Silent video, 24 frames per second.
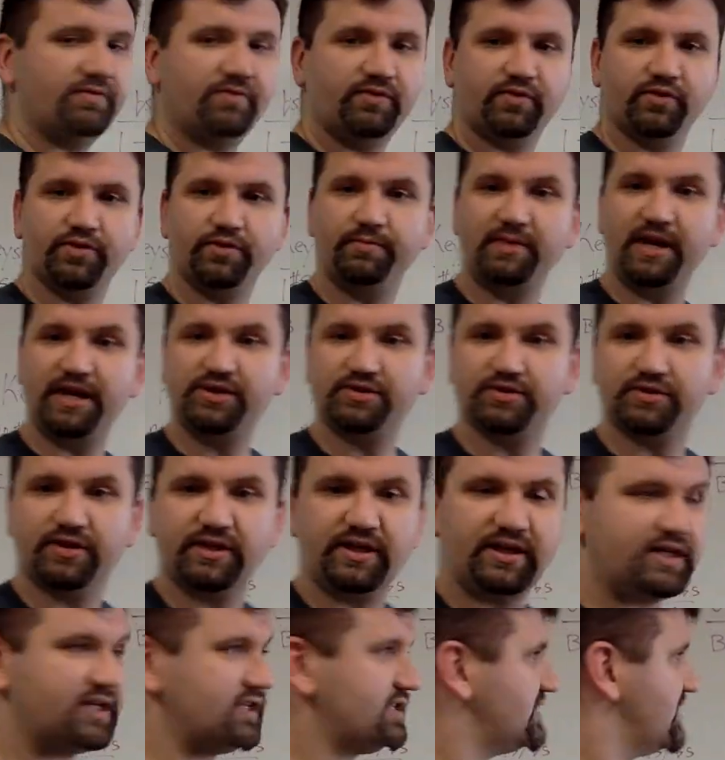for the major
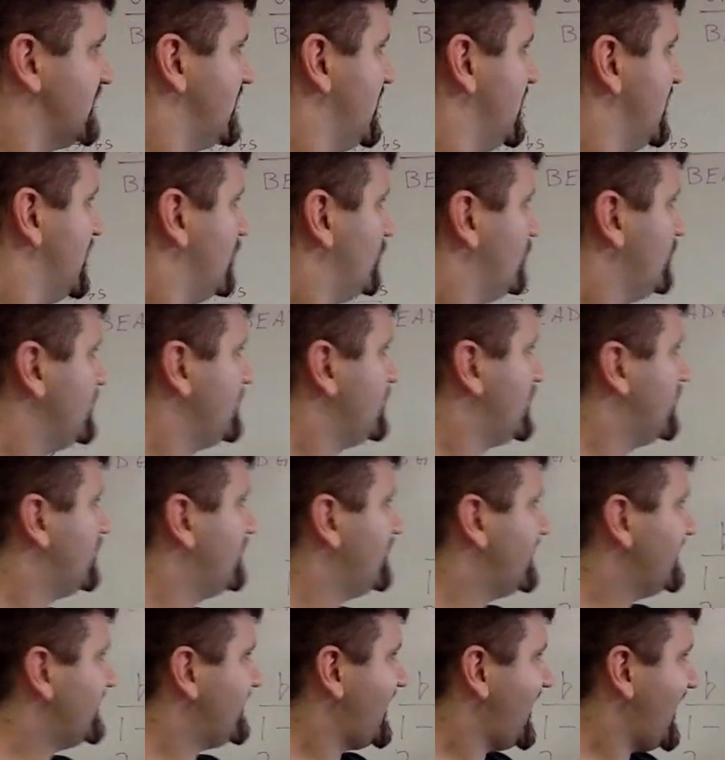keys, we know
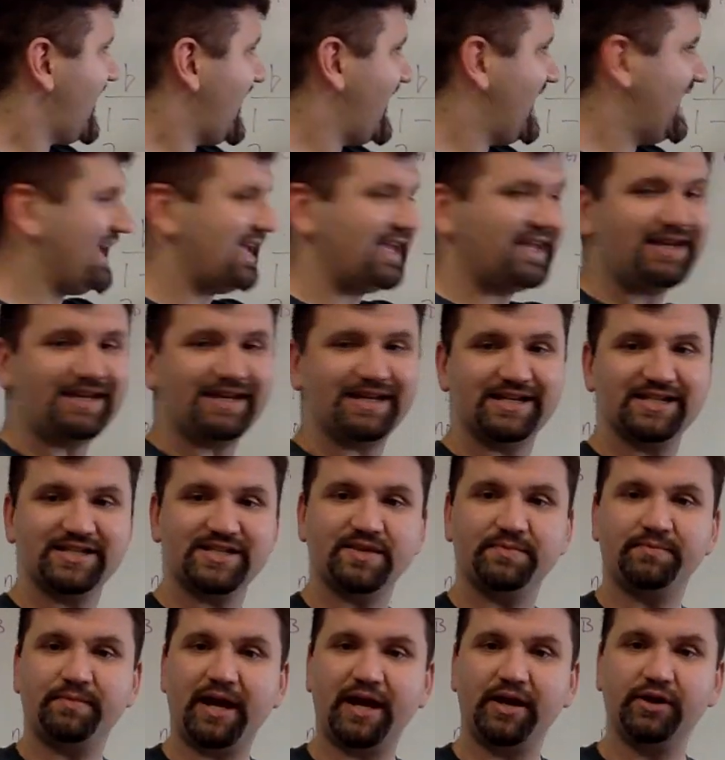that A is
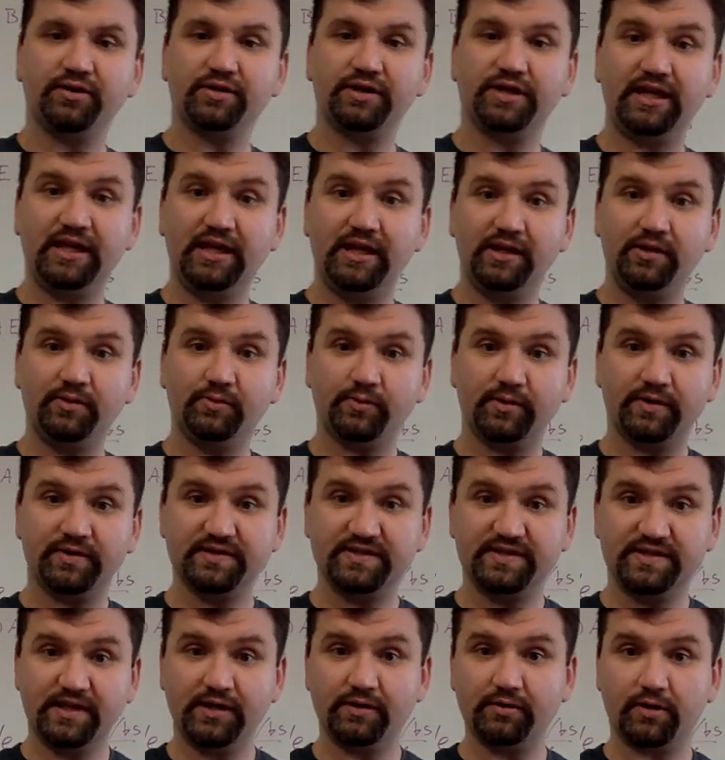the minor key with
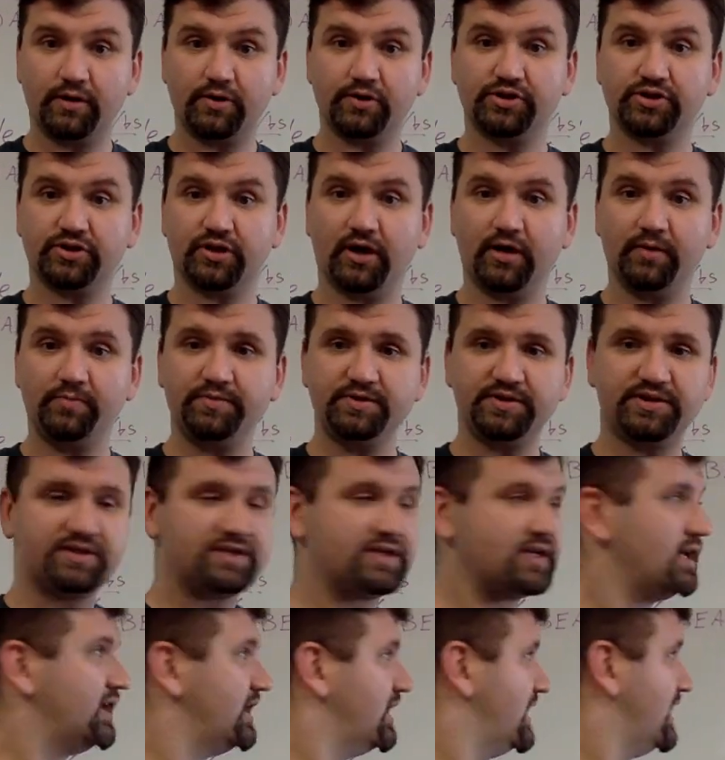zero
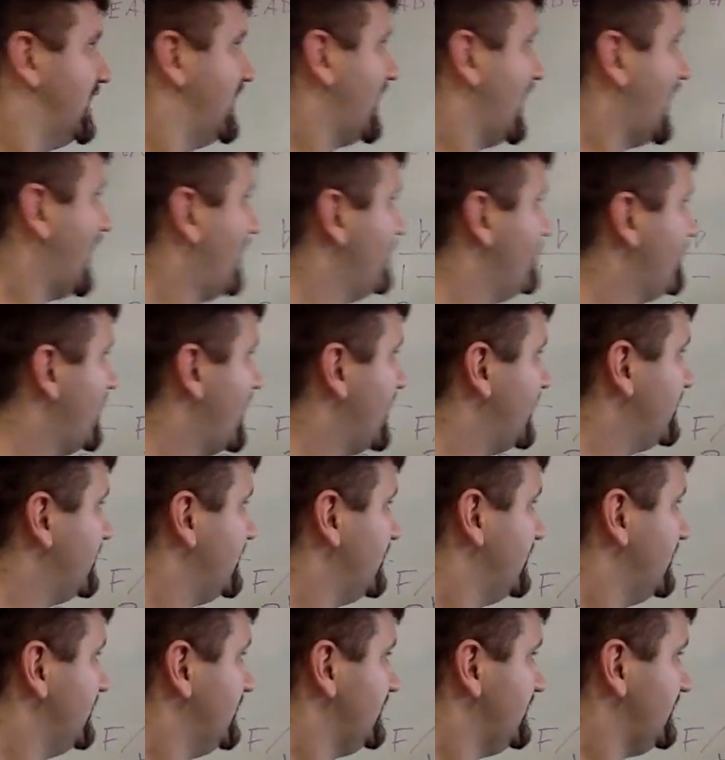sharps, and
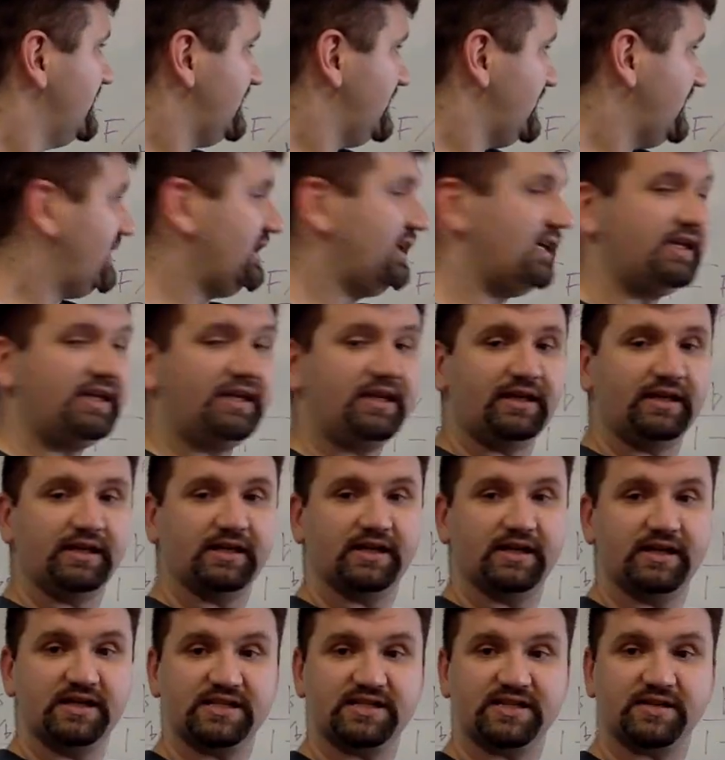that E
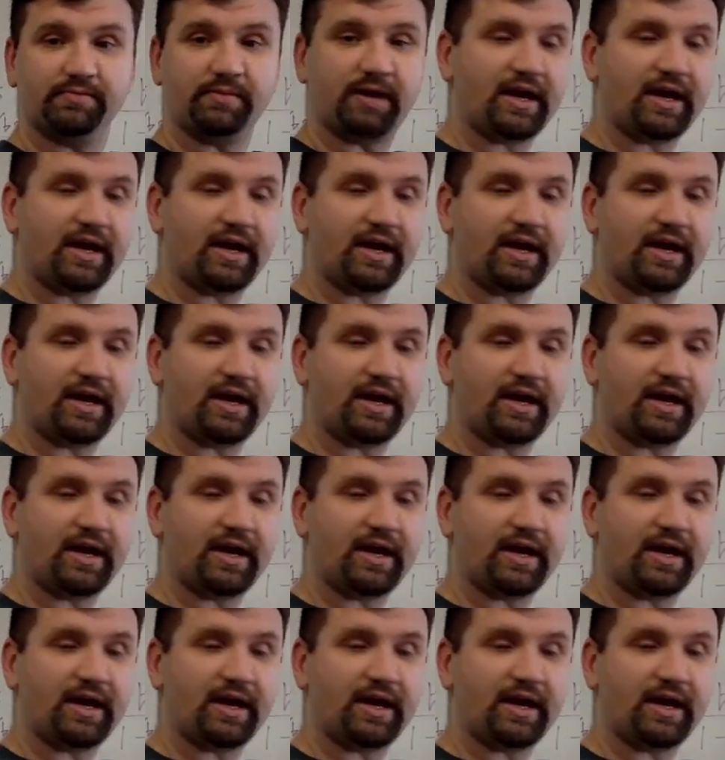is the